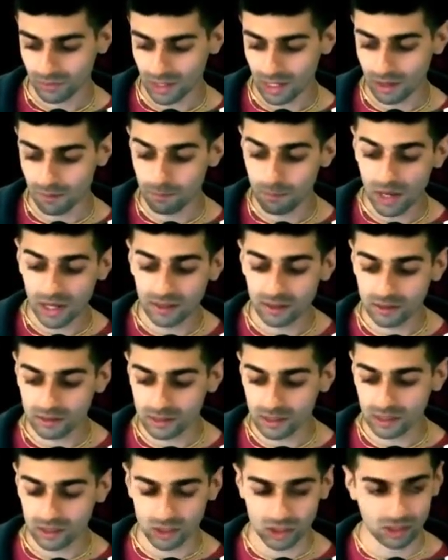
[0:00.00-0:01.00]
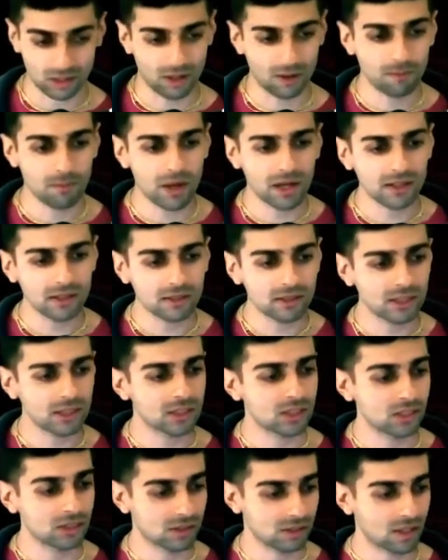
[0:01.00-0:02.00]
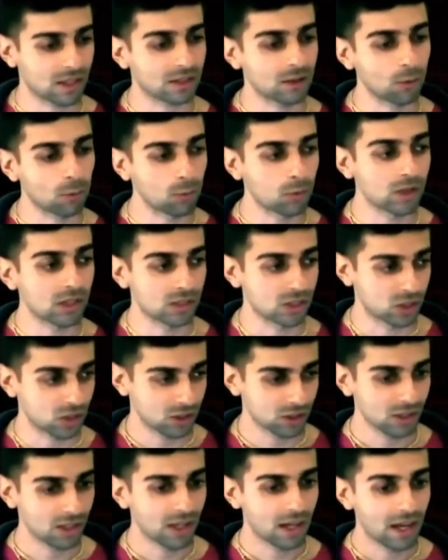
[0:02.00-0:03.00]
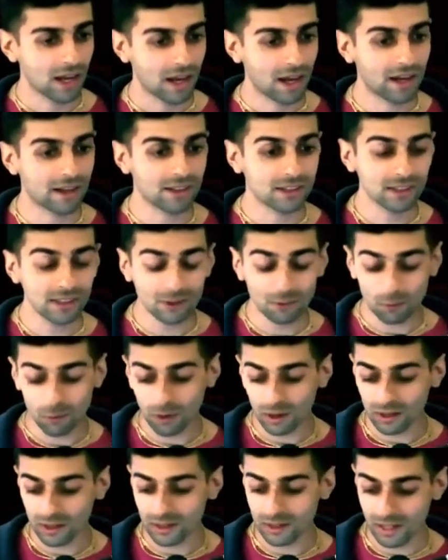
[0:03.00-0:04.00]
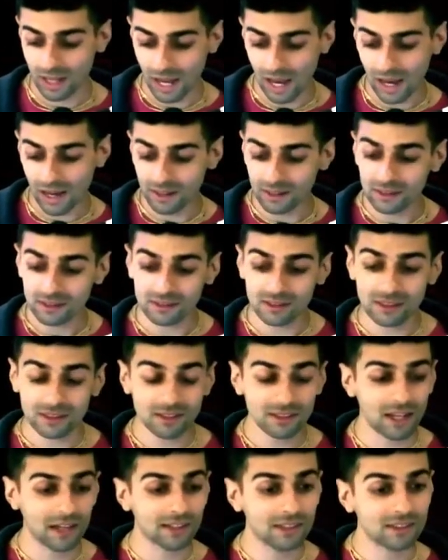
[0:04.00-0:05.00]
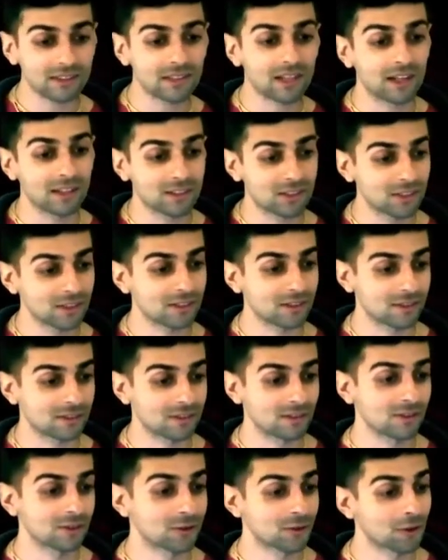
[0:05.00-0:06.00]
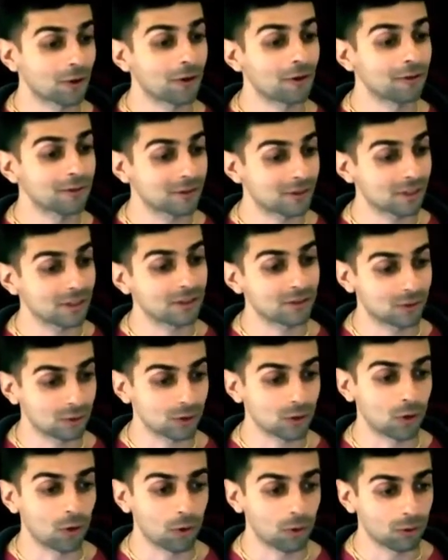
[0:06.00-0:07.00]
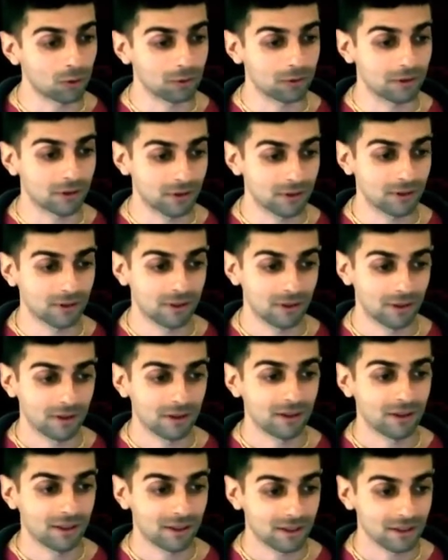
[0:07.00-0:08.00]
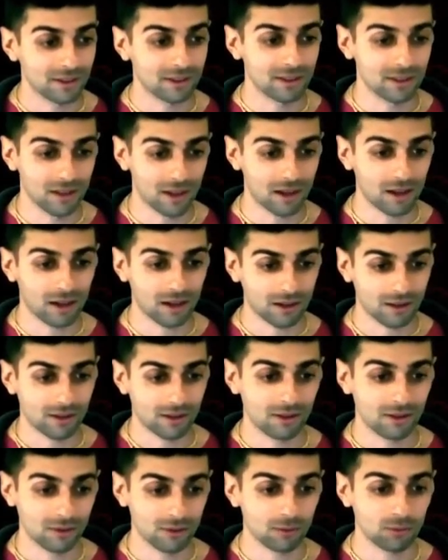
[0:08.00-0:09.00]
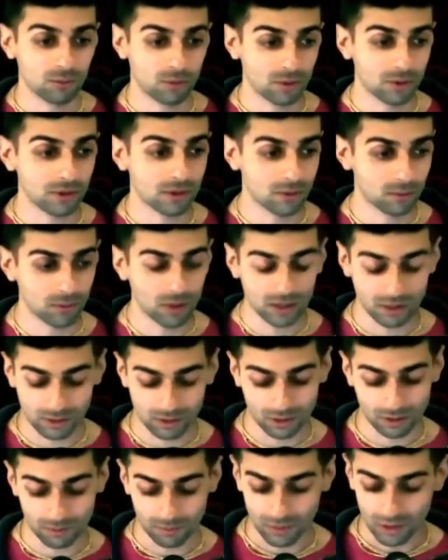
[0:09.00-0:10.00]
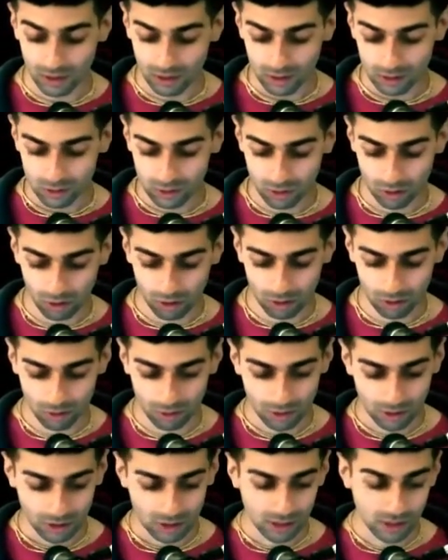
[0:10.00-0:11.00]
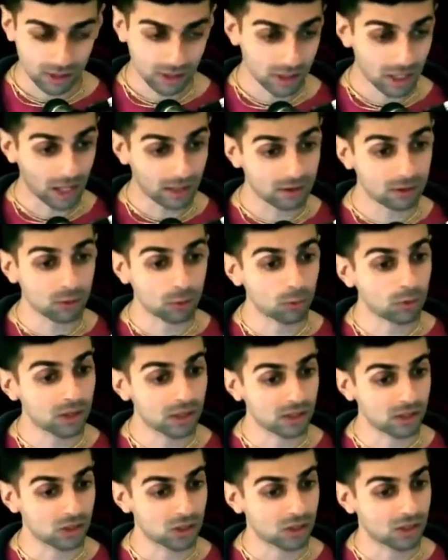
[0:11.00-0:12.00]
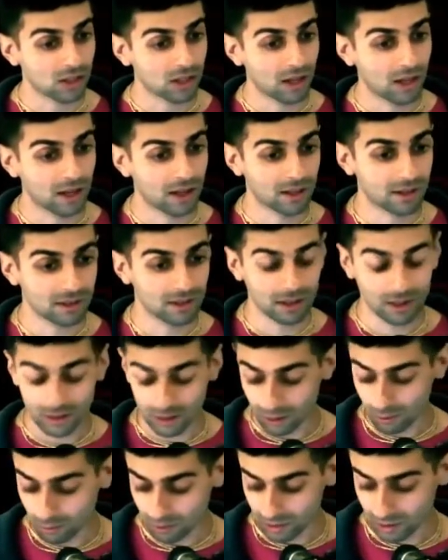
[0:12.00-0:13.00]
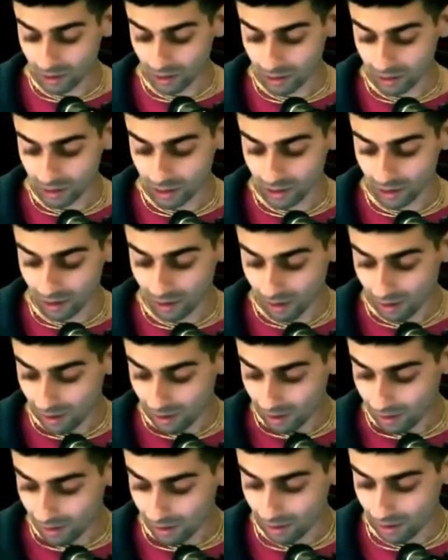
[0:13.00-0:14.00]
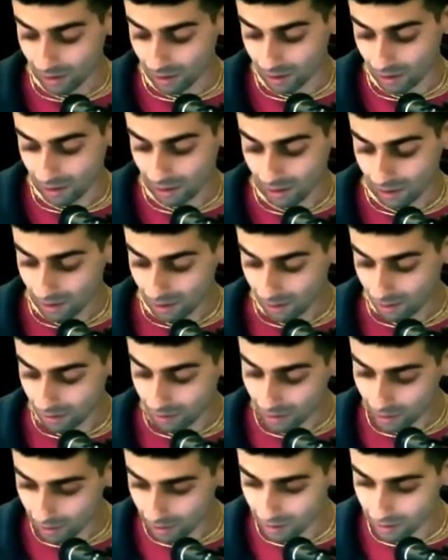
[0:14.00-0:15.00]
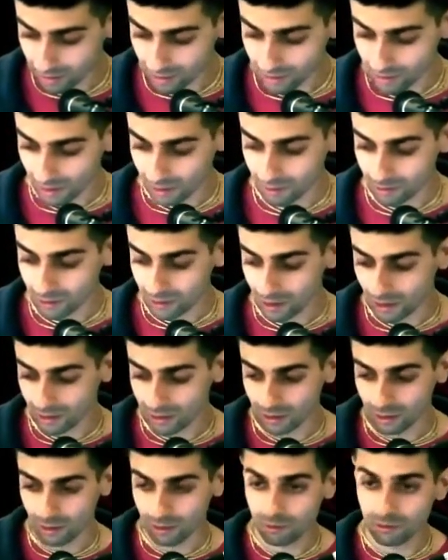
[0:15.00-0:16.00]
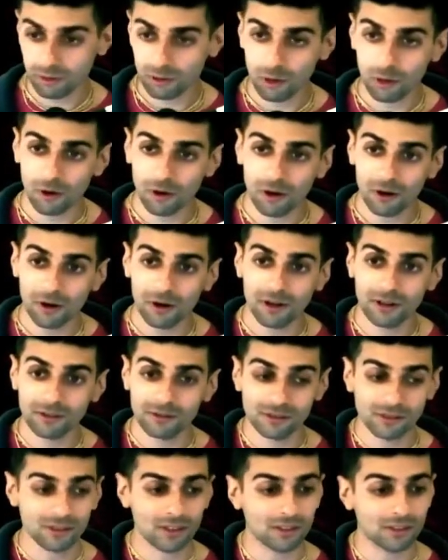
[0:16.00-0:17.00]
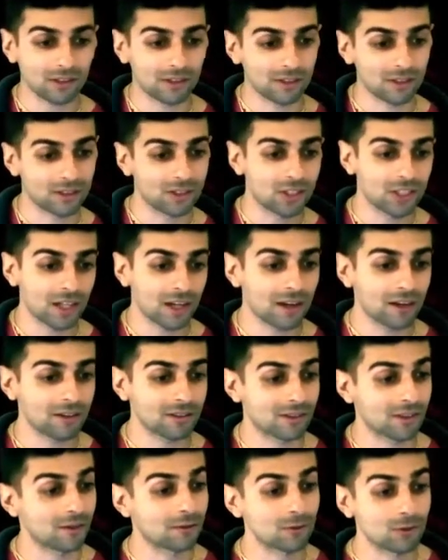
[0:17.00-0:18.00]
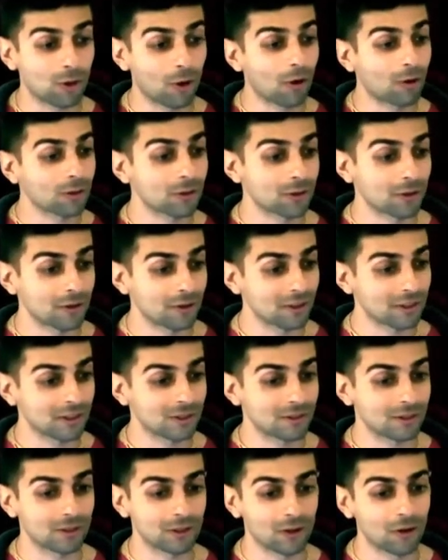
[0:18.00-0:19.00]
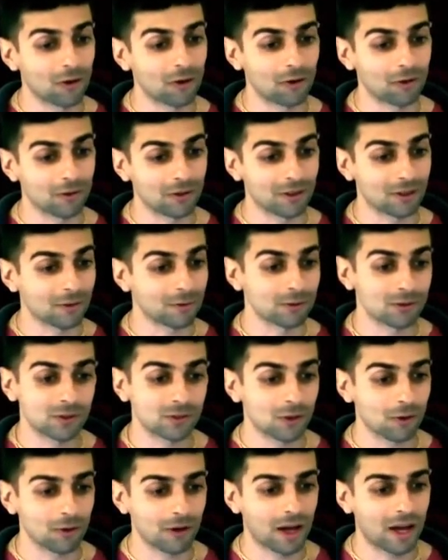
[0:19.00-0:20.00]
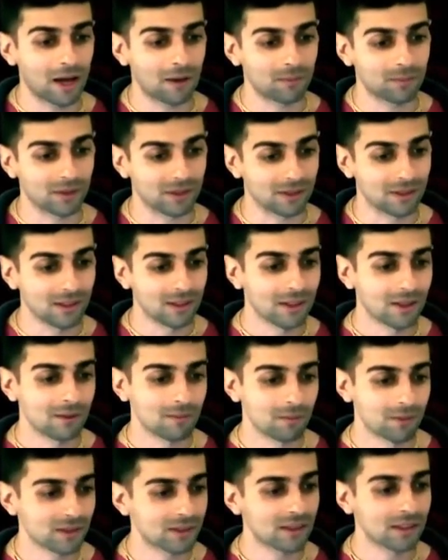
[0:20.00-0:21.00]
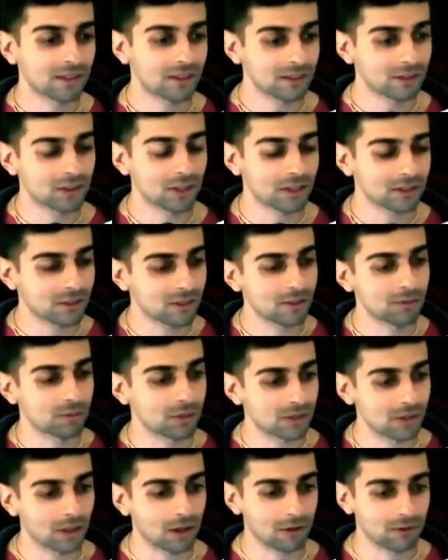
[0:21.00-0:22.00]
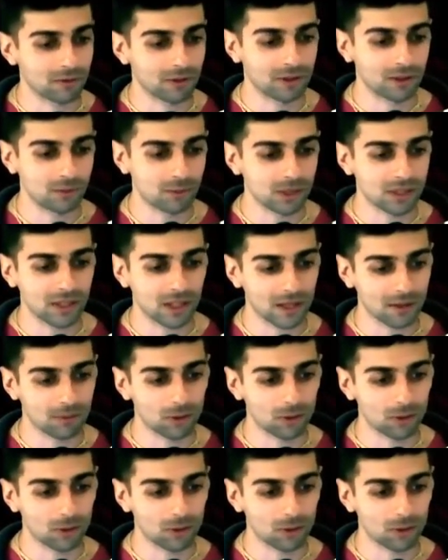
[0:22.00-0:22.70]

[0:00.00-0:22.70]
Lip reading: benediction. A benediction is like a wish. And he wanted anything that he touches turns into gold. Yeah, pretty amazing. So he got the wish, and then he was touching this, and he was touching the floor, and he was touching the chairs, and it was all turning into gold. He was so happy. But then he touched himself, and he became